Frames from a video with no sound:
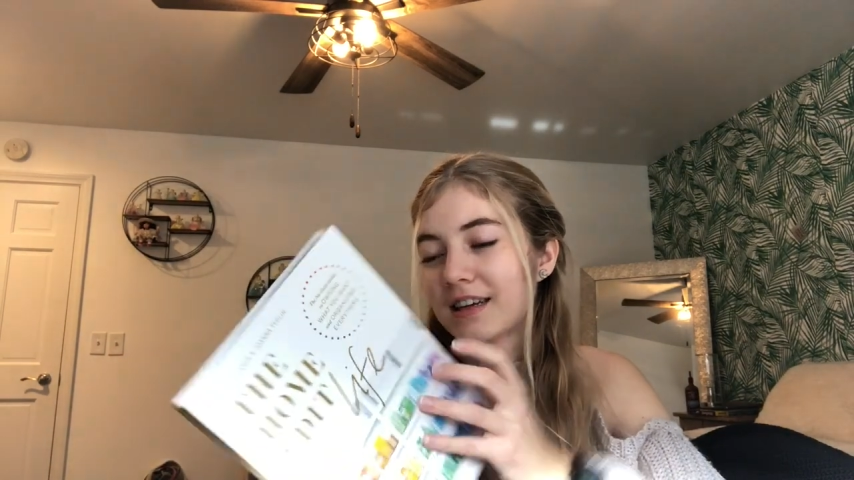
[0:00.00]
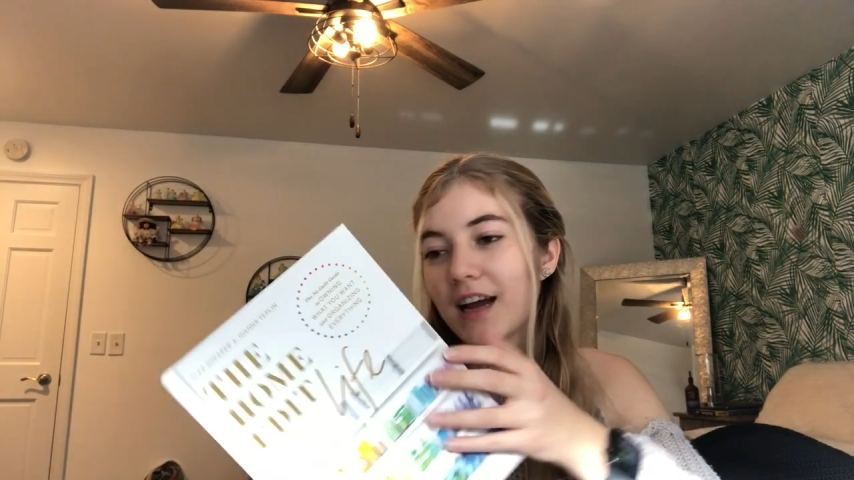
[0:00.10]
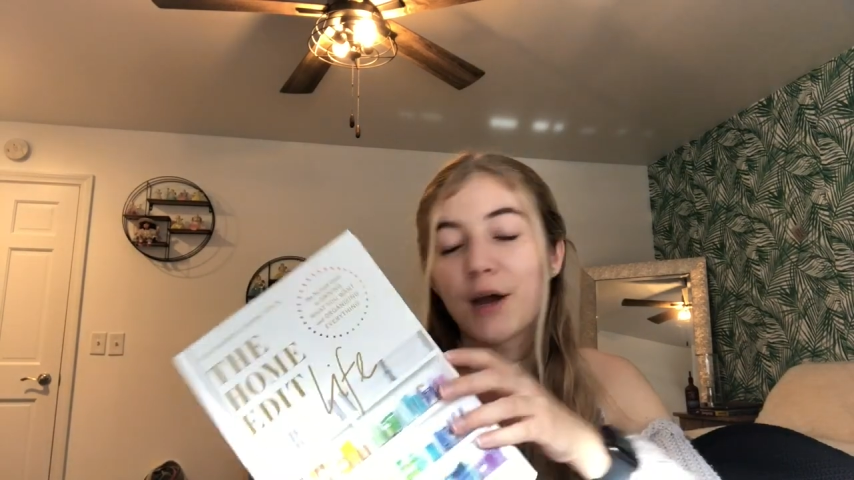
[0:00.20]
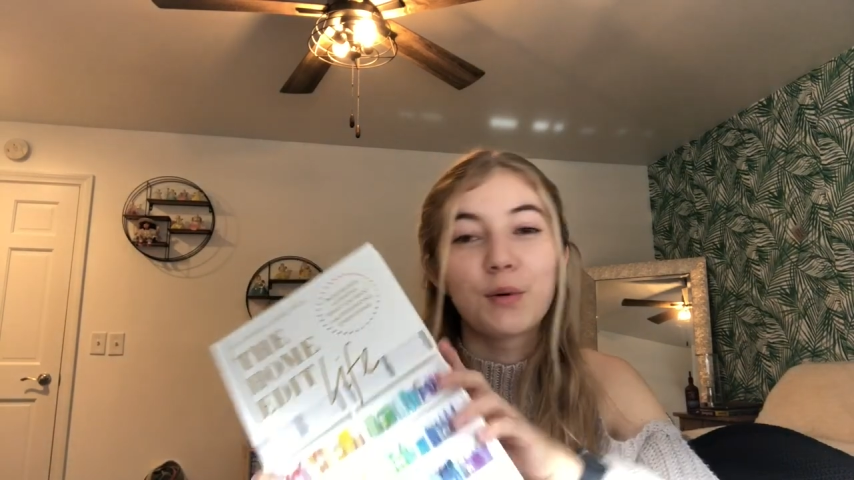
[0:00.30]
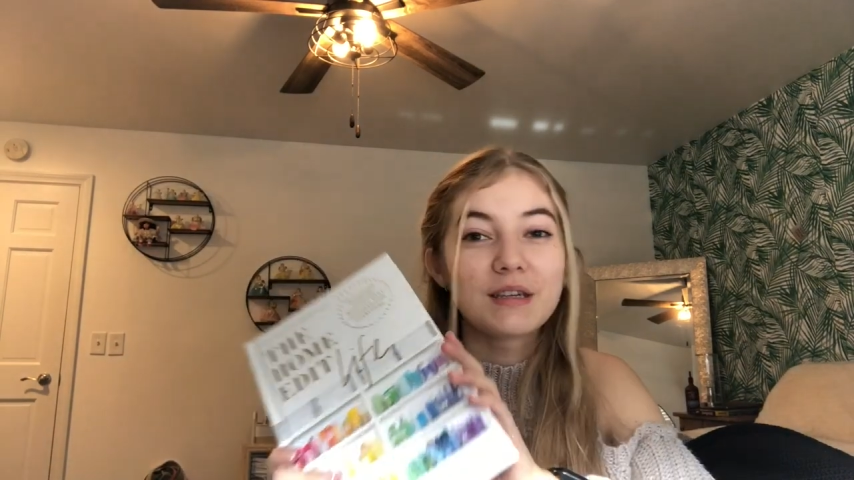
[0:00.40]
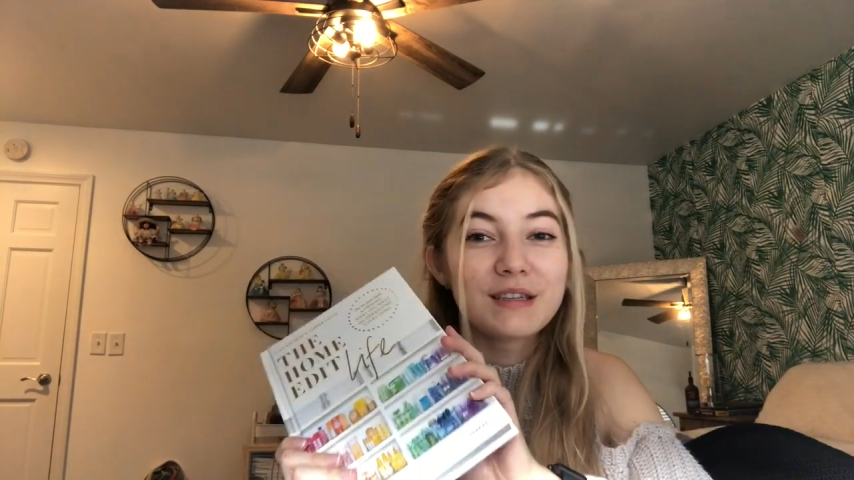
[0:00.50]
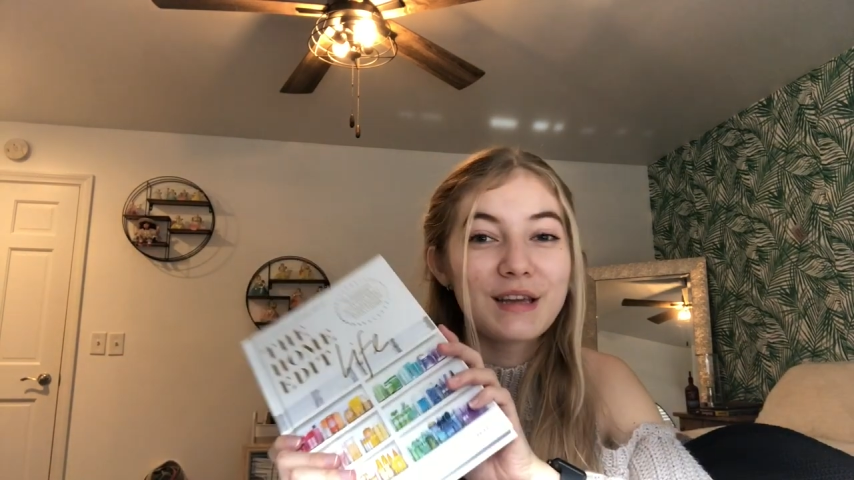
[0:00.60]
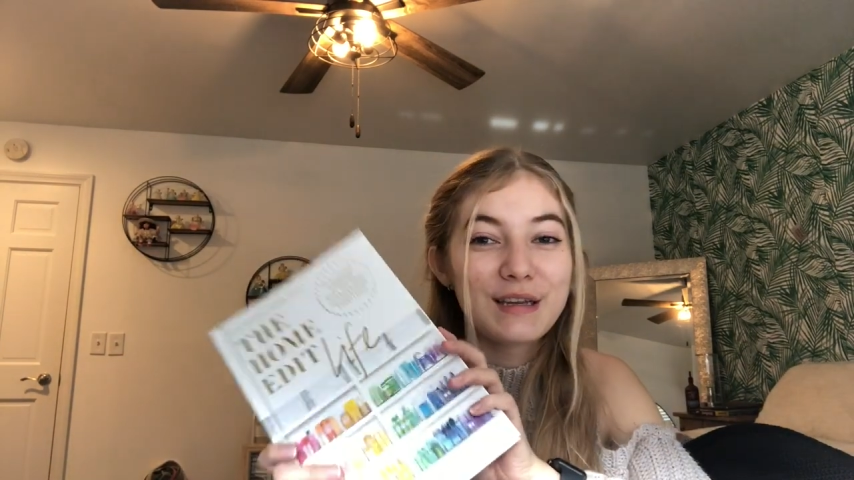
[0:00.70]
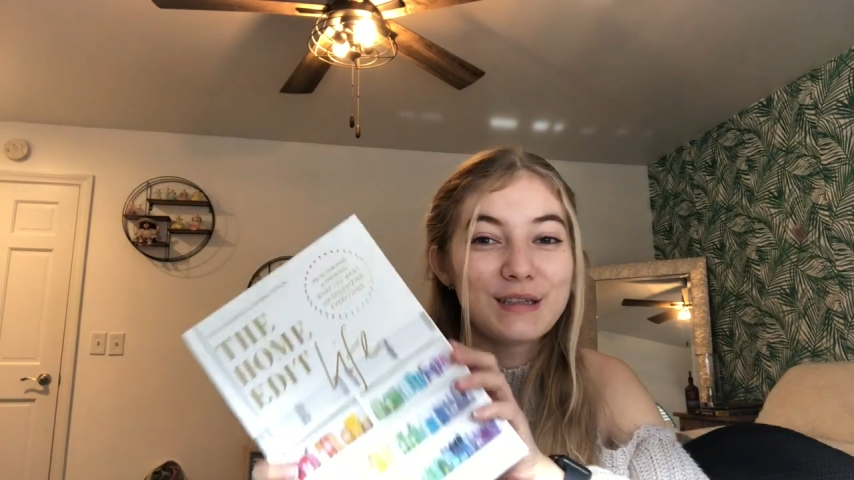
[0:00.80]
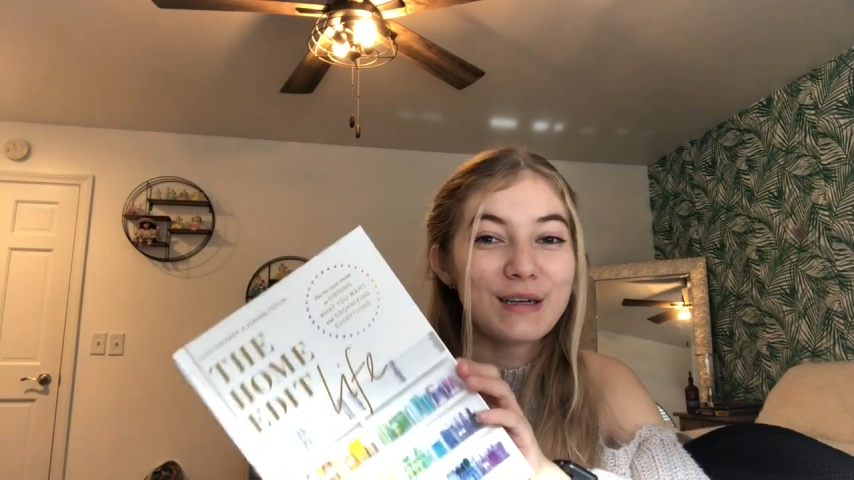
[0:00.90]
I went to the
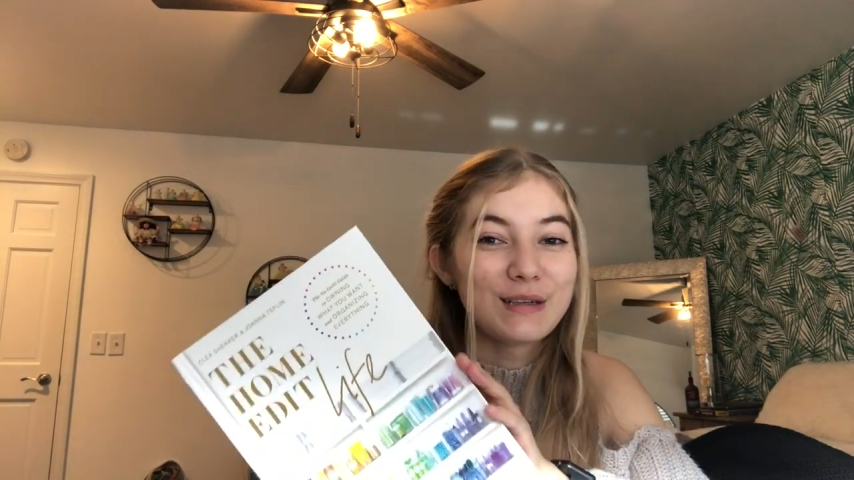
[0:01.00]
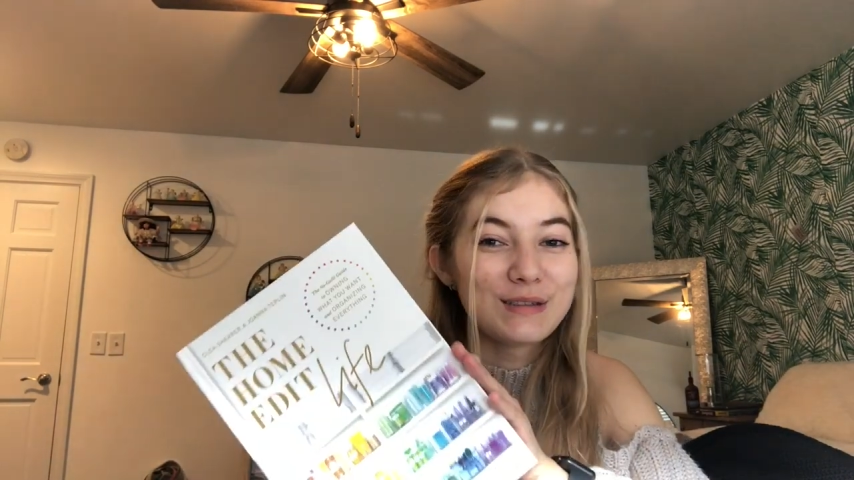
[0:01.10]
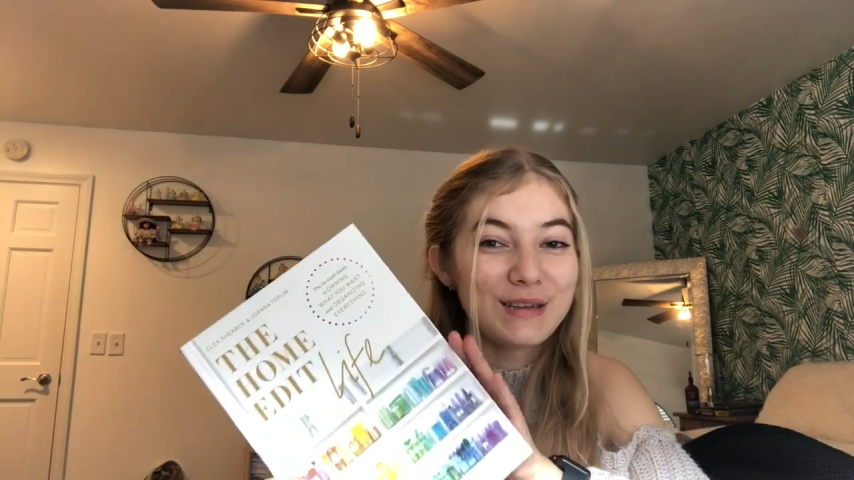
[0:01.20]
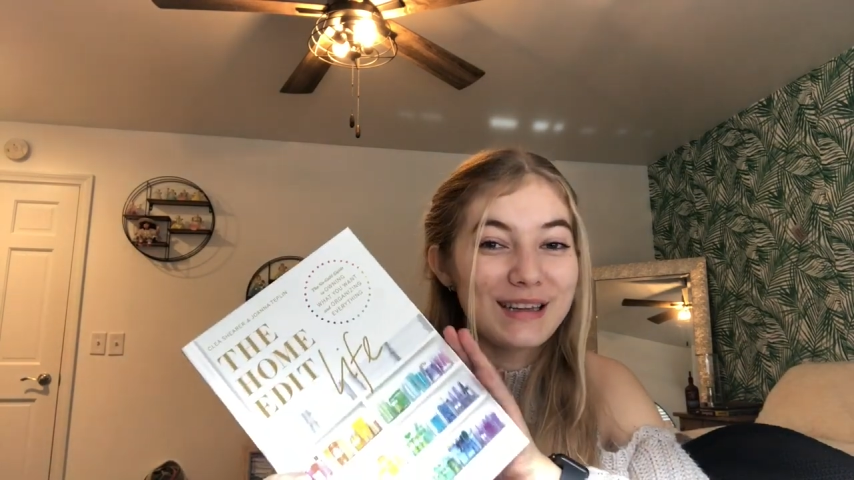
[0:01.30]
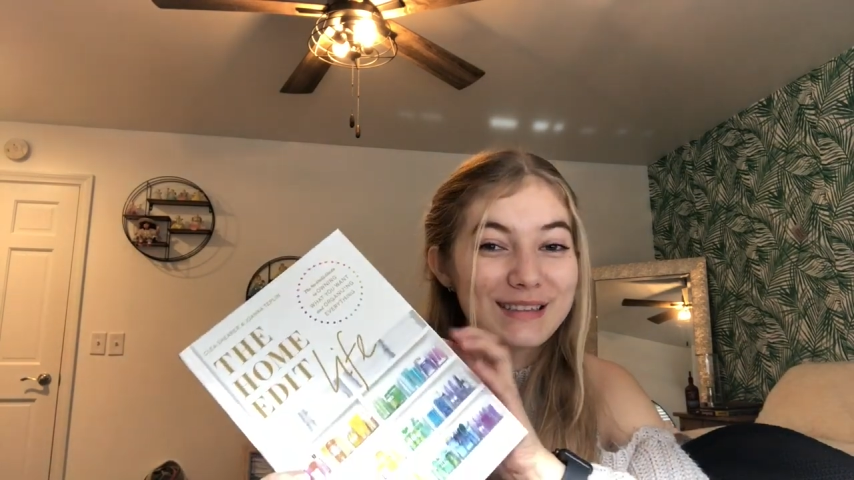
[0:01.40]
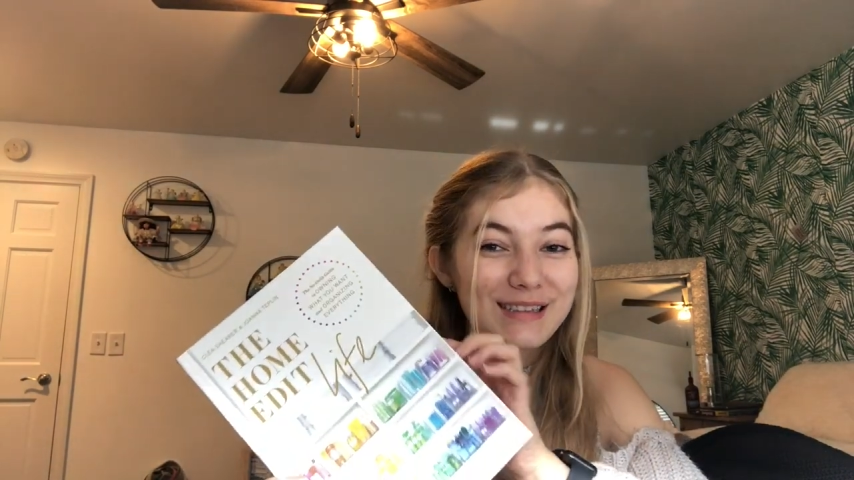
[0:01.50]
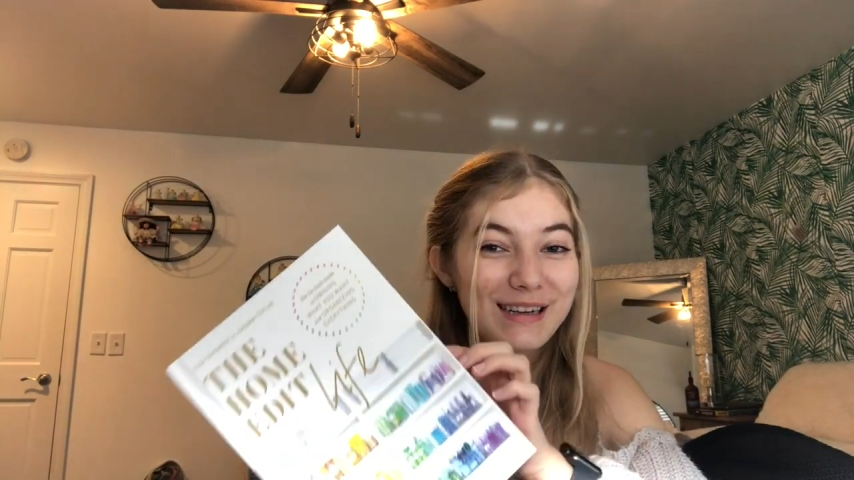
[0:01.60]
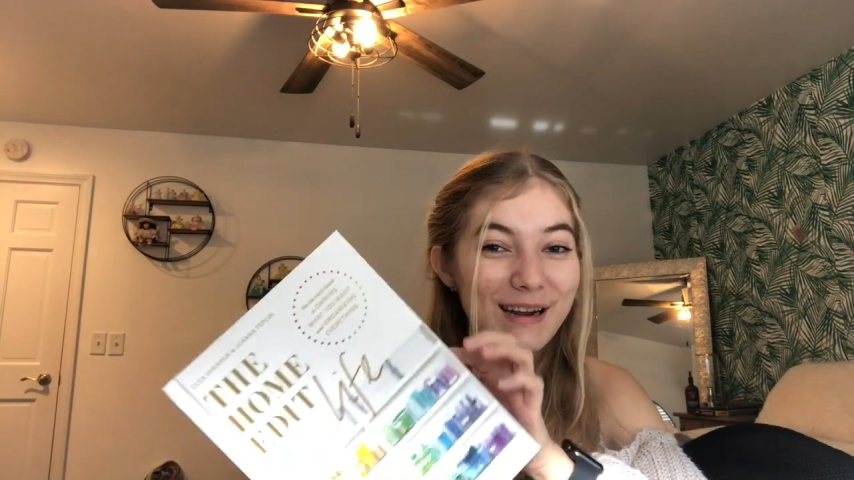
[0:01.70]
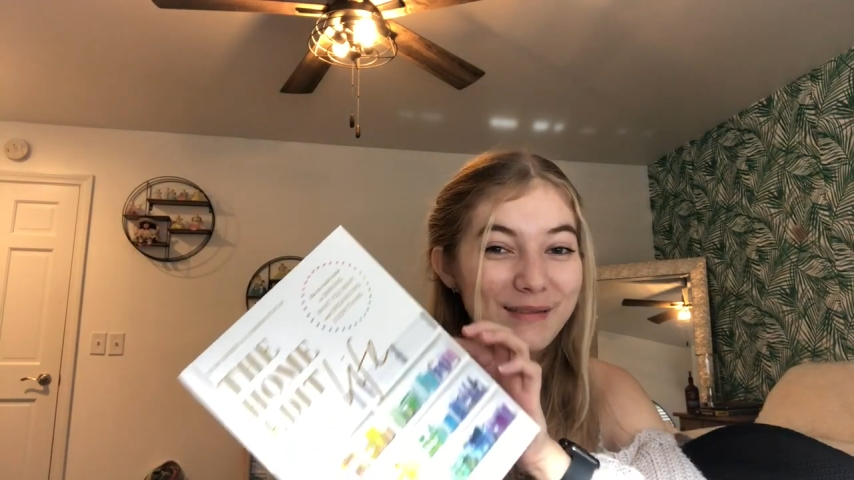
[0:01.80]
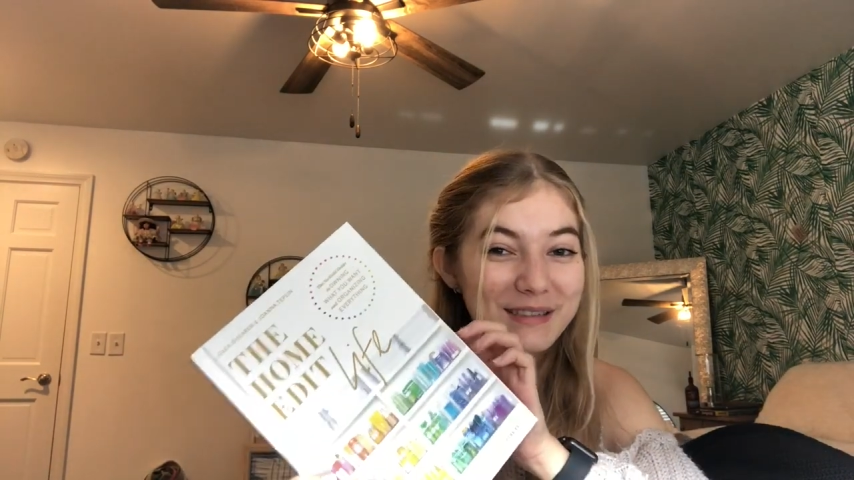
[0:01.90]
container store
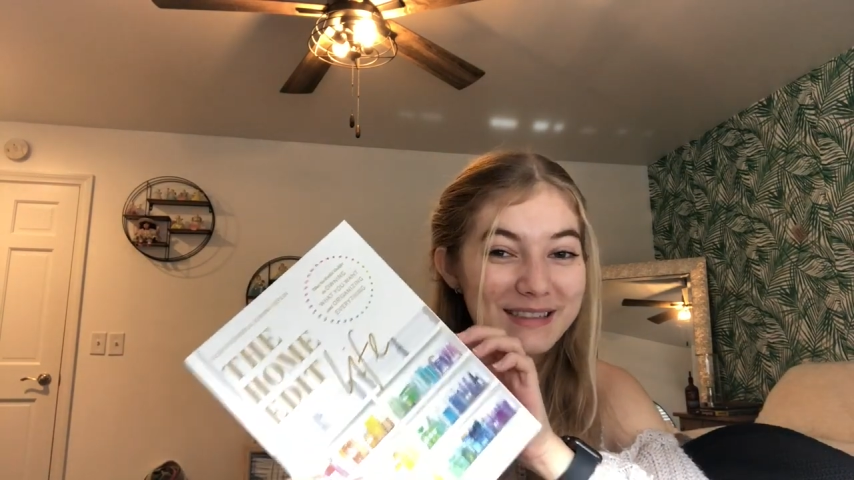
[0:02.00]
yesterday. I'm just